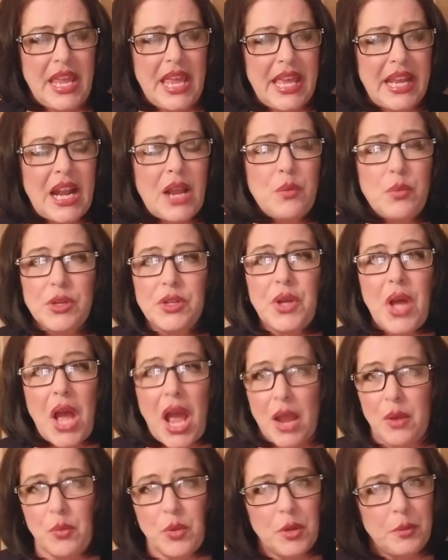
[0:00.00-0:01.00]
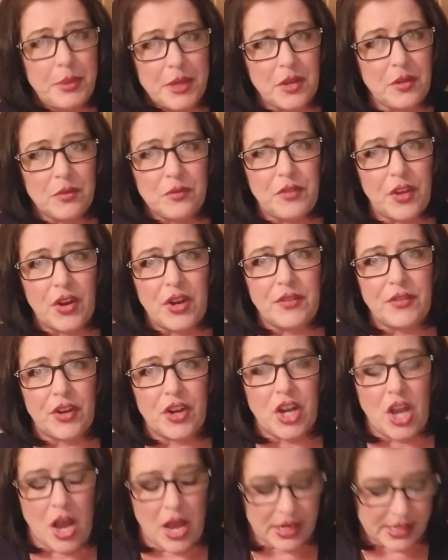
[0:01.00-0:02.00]
And I will be very,
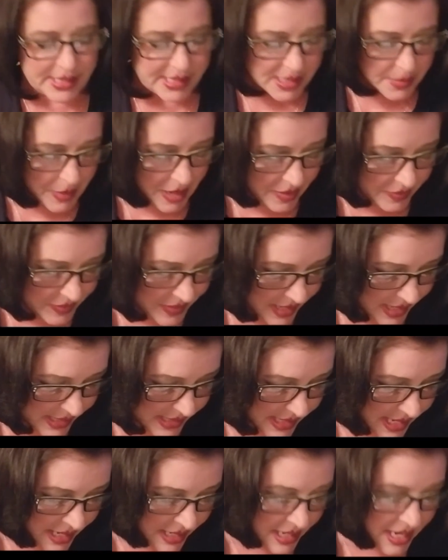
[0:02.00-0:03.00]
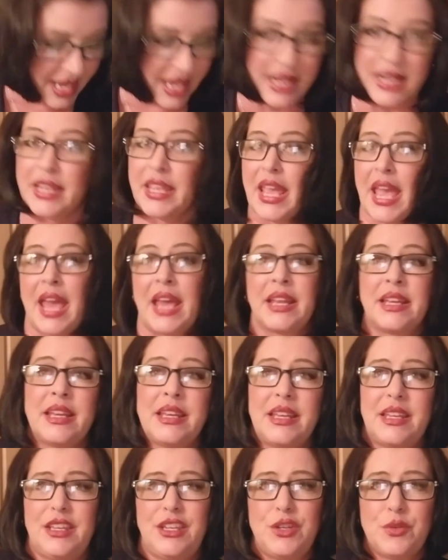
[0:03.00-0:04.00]
very honest about this. And
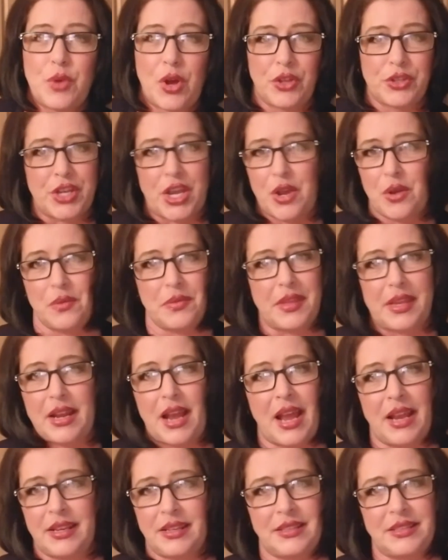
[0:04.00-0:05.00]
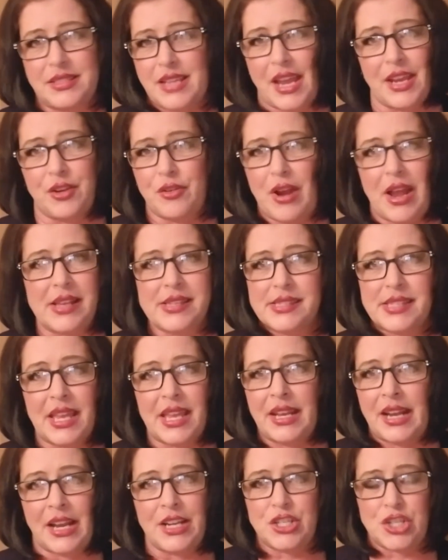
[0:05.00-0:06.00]
again, you all know that I digress
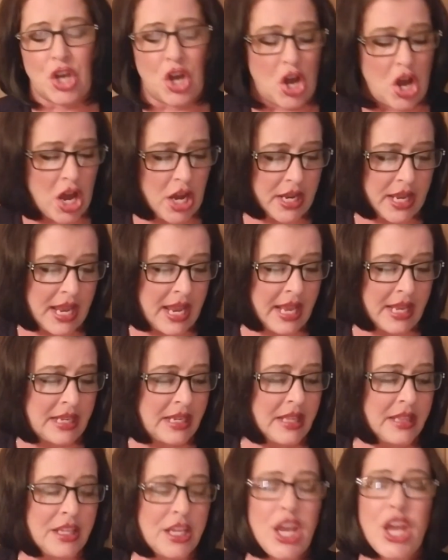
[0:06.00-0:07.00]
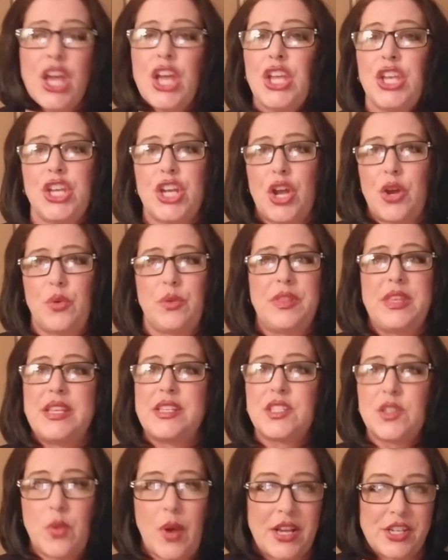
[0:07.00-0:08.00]
and I talk. And, you know,
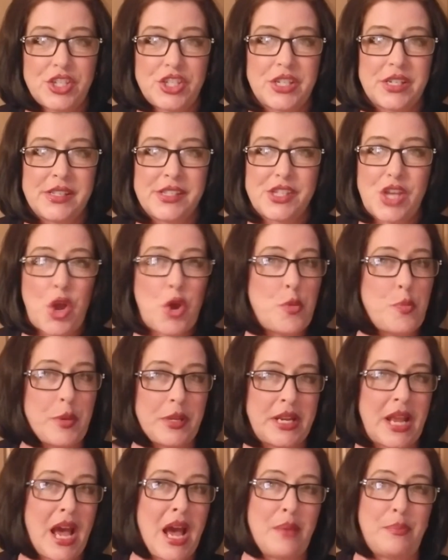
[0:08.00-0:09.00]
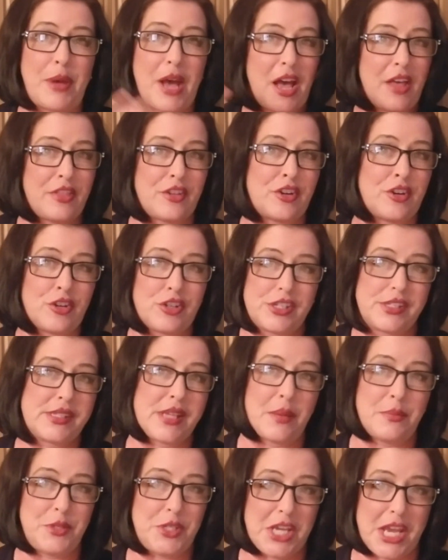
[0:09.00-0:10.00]
these questions open up other
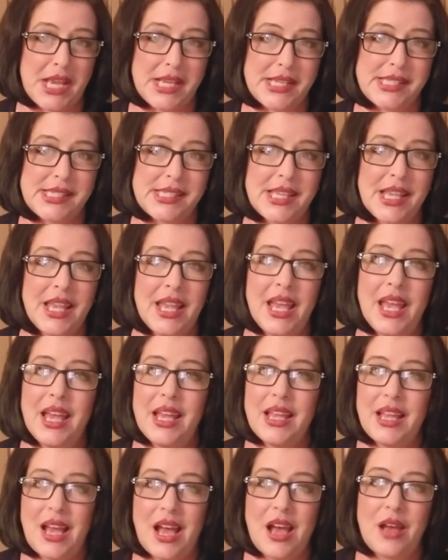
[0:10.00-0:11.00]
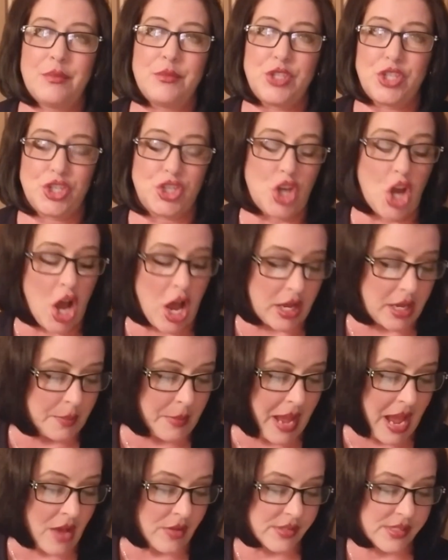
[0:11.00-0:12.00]
subjects to talk
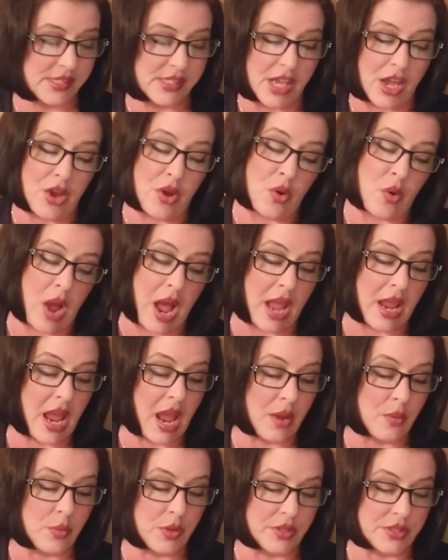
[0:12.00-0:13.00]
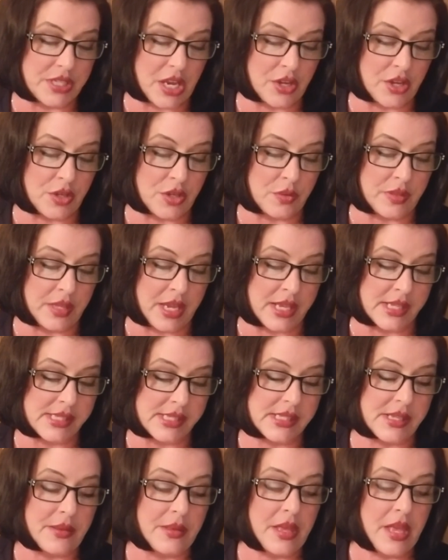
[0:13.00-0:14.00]
about. So I will tell you
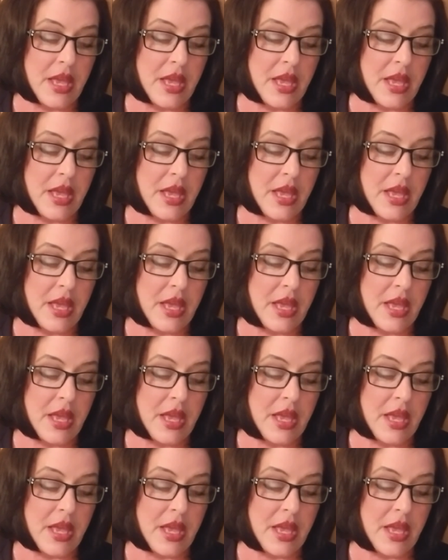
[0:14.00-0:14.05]
this.